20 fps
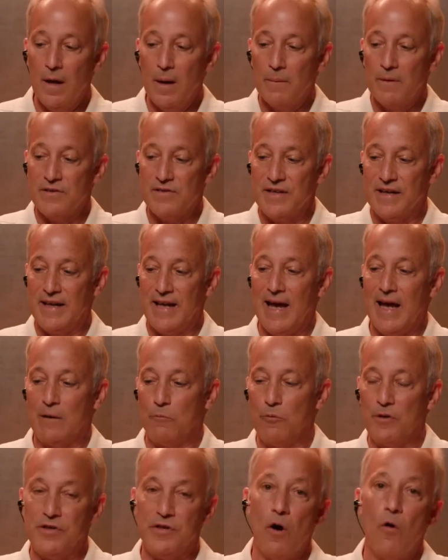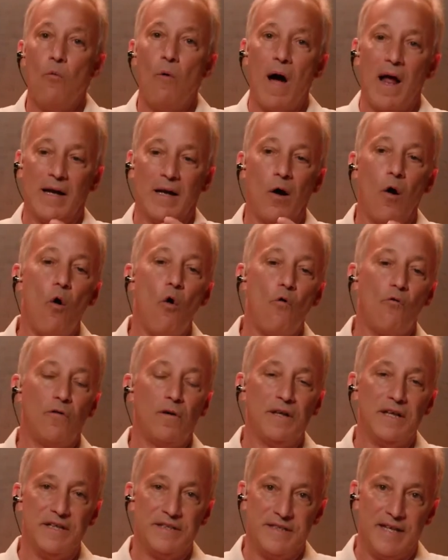Because again, we don't want an
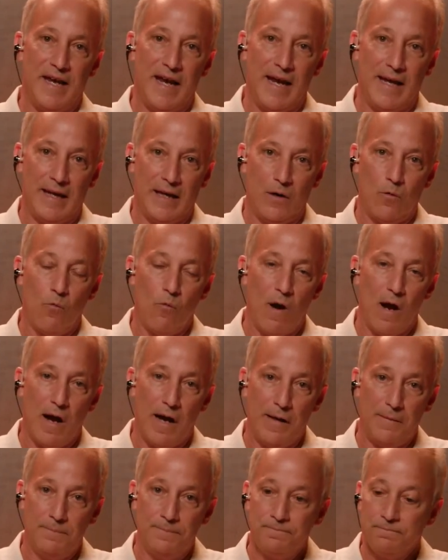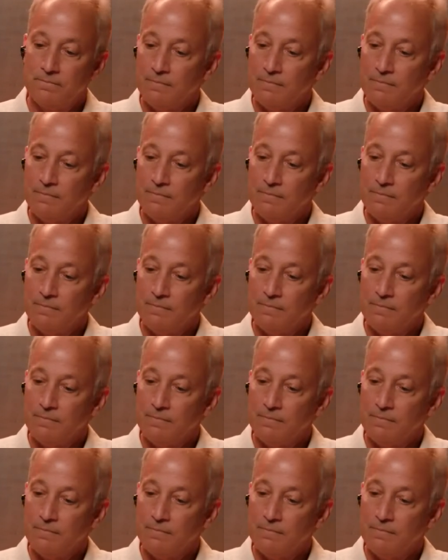overly tannic wine.